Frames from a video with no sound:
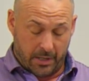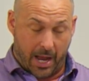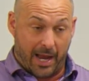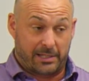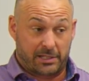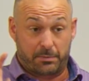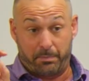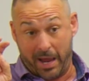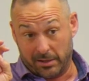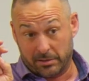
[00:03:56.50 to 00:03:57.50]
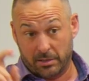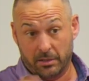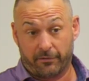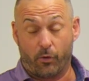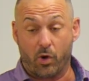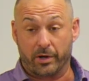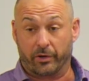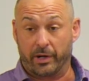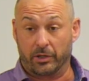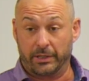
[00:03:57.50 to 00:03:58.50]
I spent 400
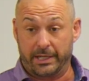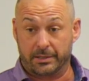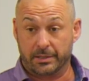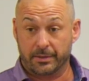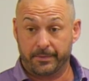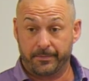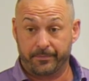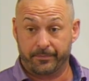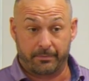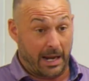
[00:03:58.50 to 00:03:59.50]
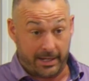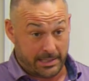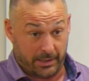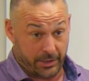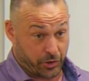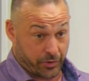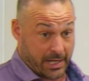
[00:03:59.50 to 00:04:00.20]
grand on leads. I didn't sell insurance